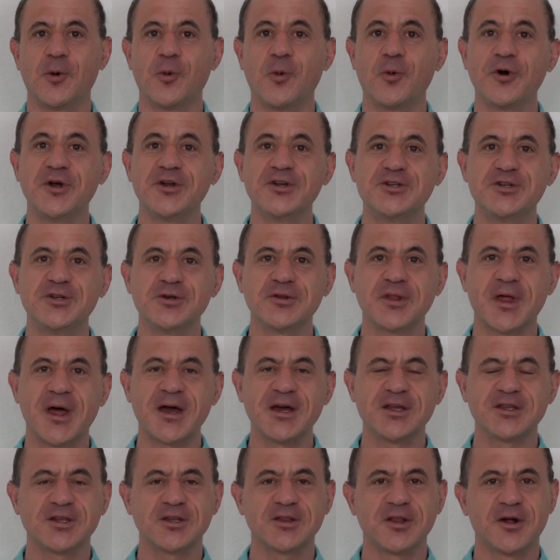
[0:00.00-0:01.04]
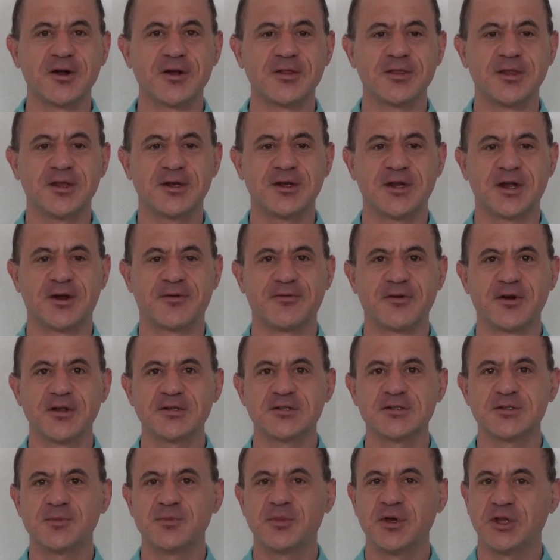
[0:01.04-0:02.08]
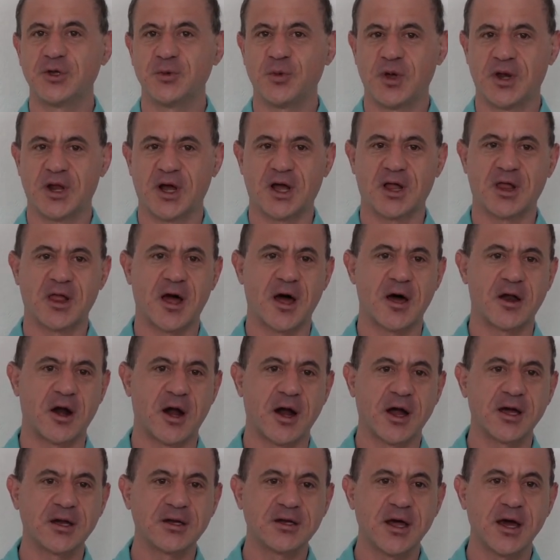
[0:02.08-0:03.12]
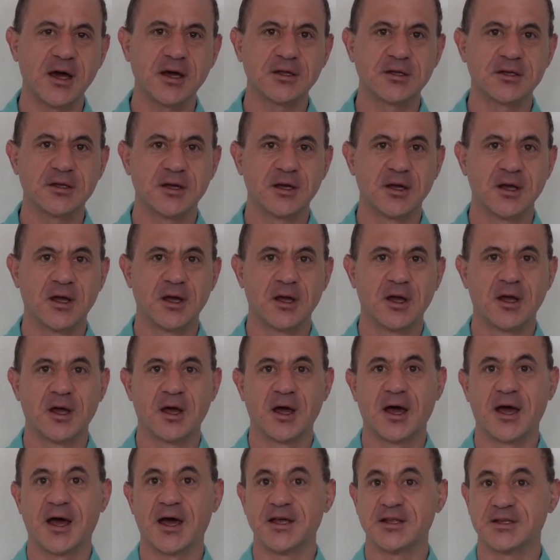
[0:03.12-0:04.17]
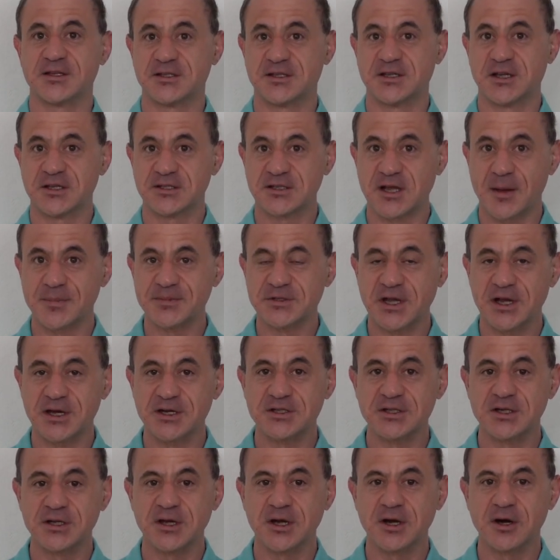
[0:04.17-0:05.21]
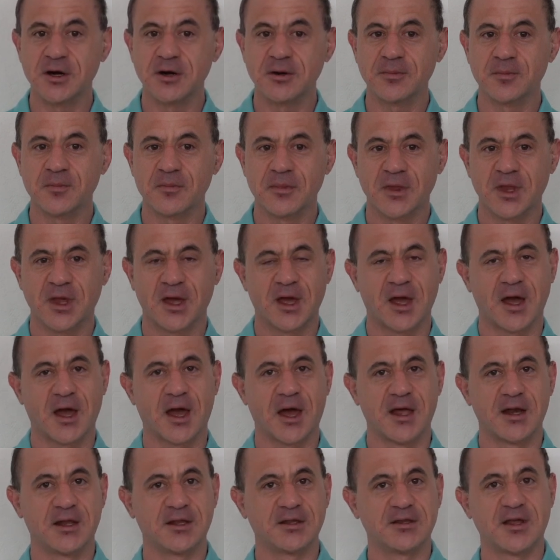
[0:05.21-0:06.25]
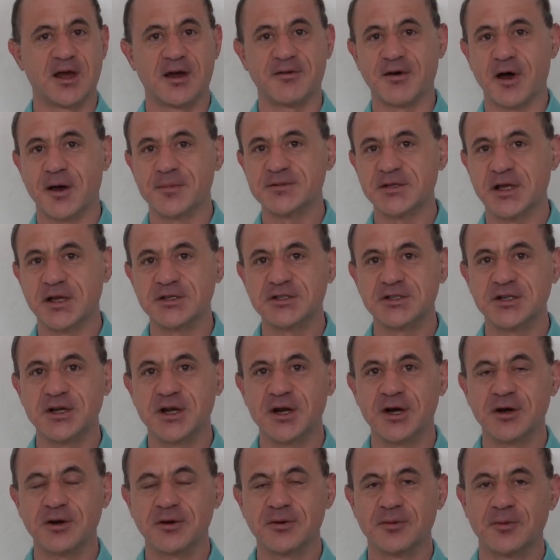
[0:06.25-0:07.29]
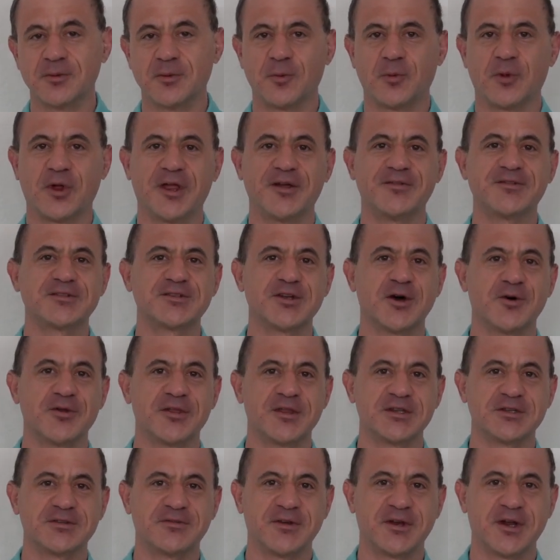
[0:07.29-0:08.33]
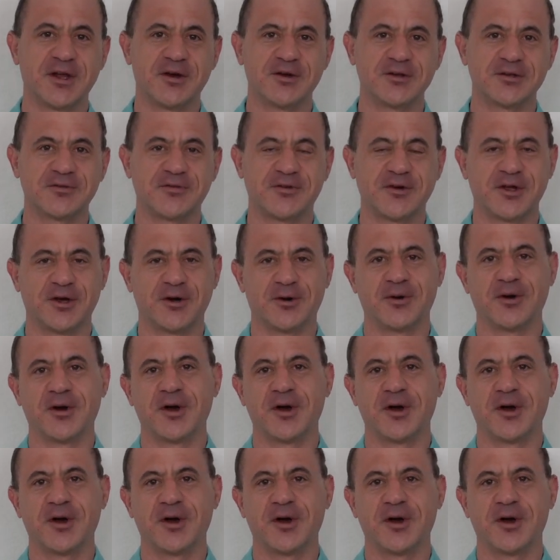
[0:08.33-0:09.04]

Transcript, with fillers: Would you like to learn the difference between a cloud architect, a SysOps engineer, and a DevOps engineer? Well, if so, this video is for you.